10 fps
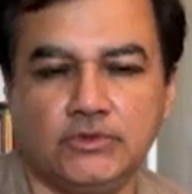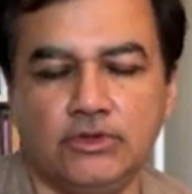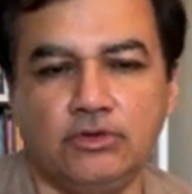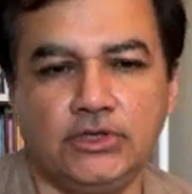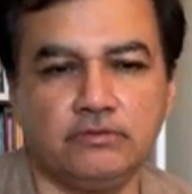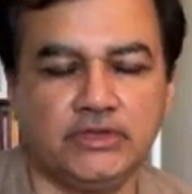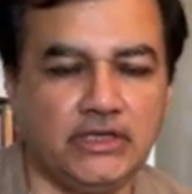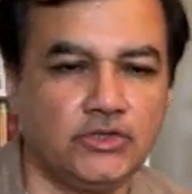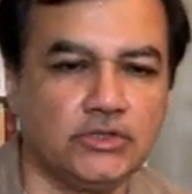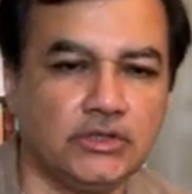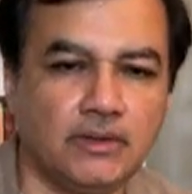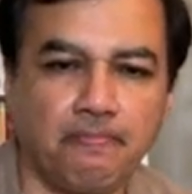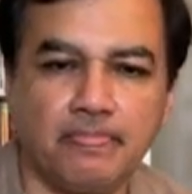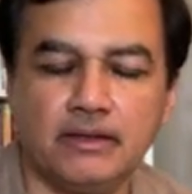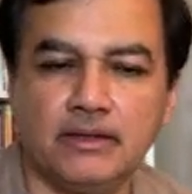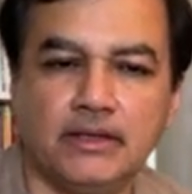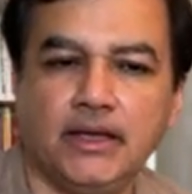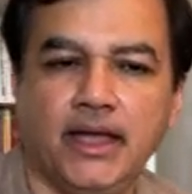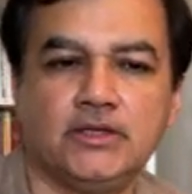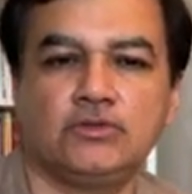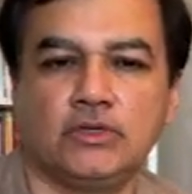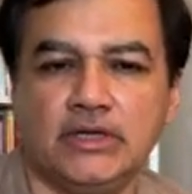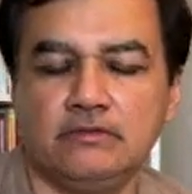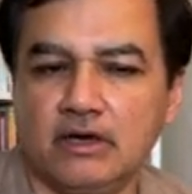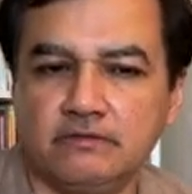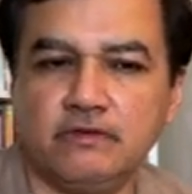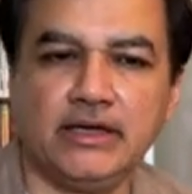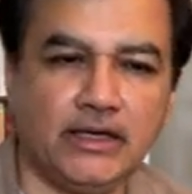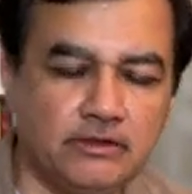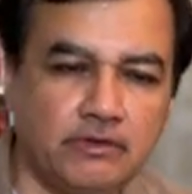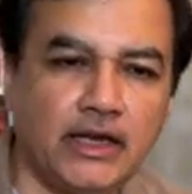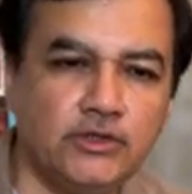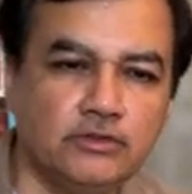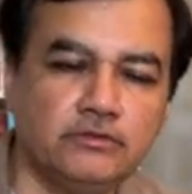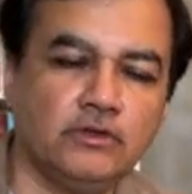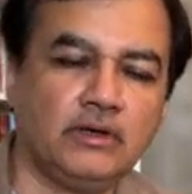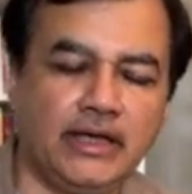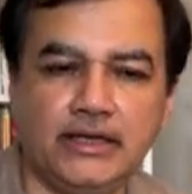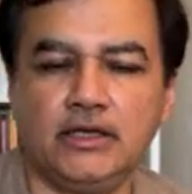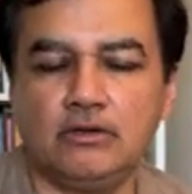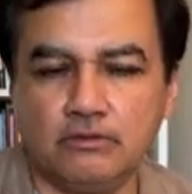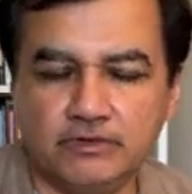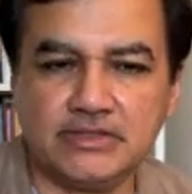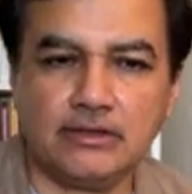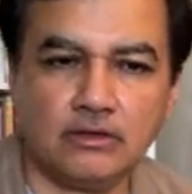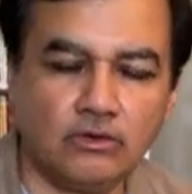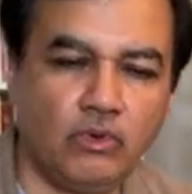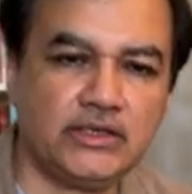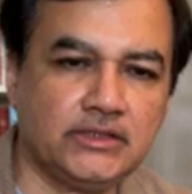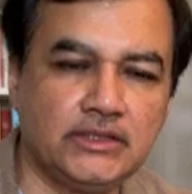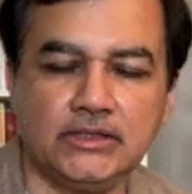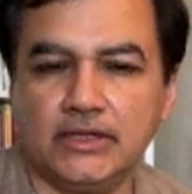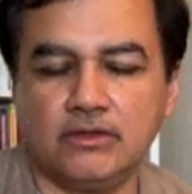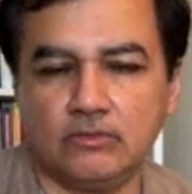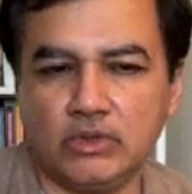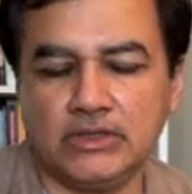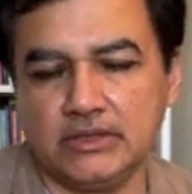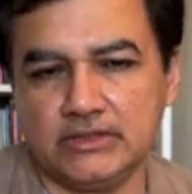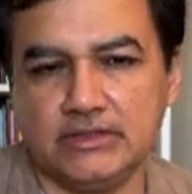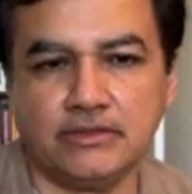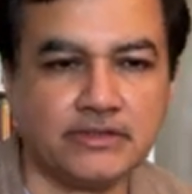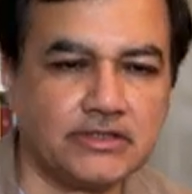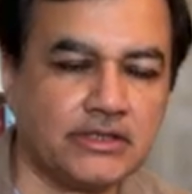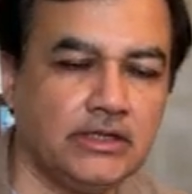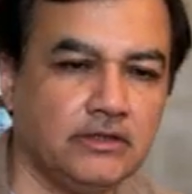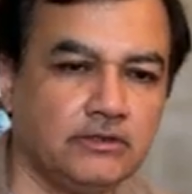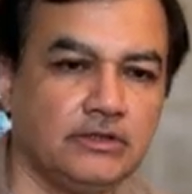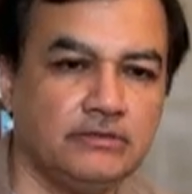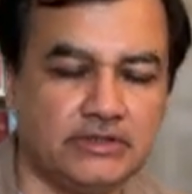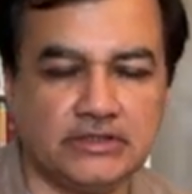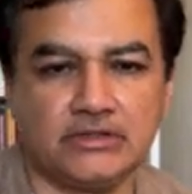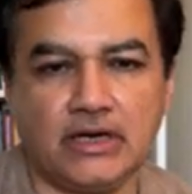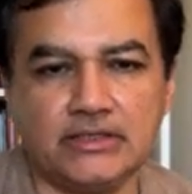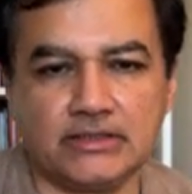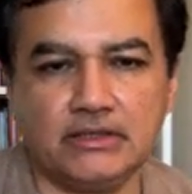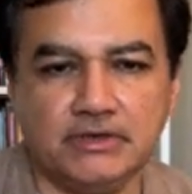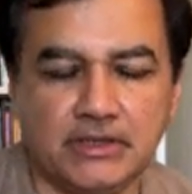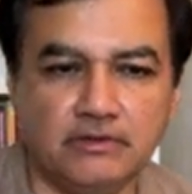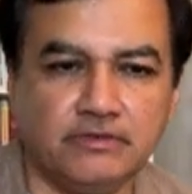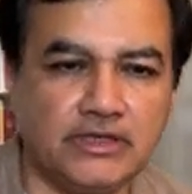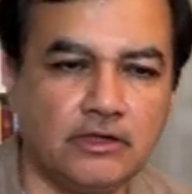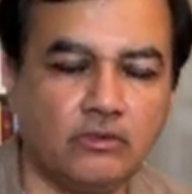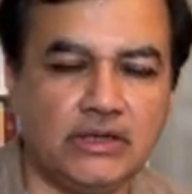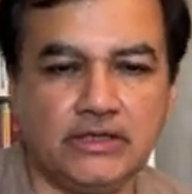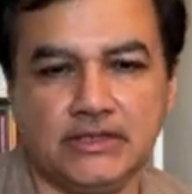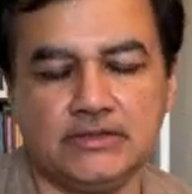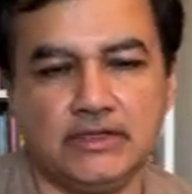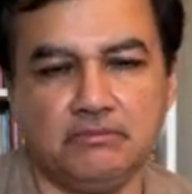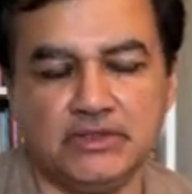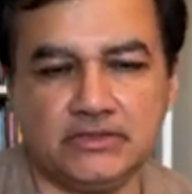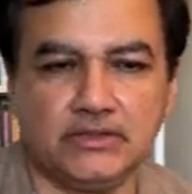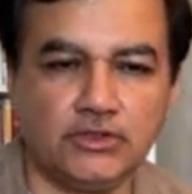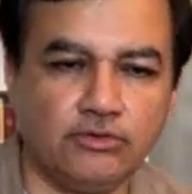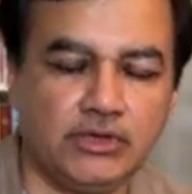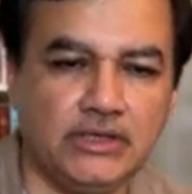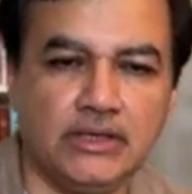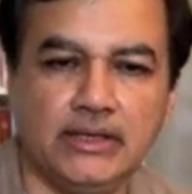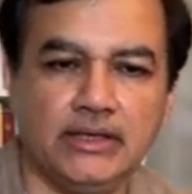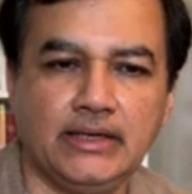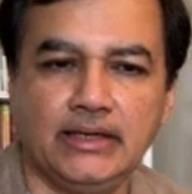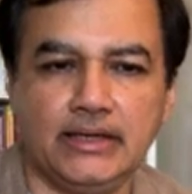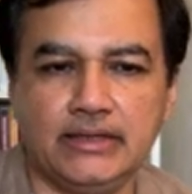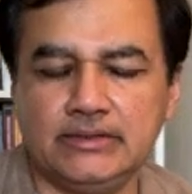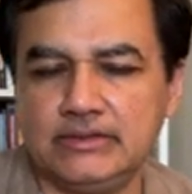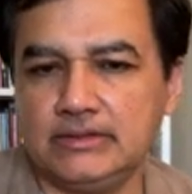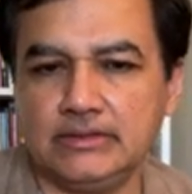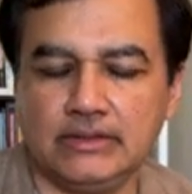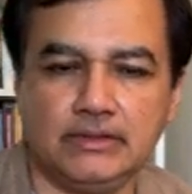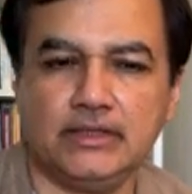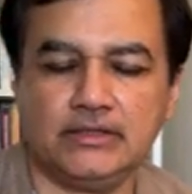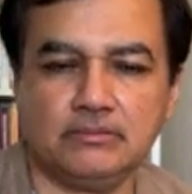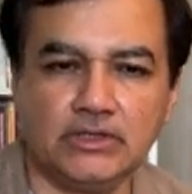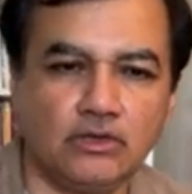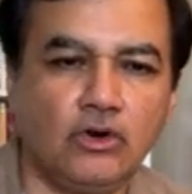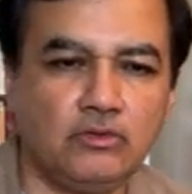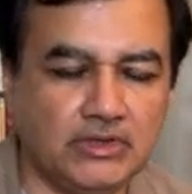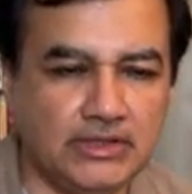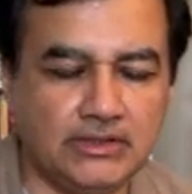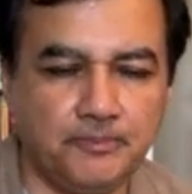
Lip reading: theory of nature has to give a finite value for any physical quantity that one is interested in. So if it starts giving infinite quantities, that means the theory there is something wrong with it.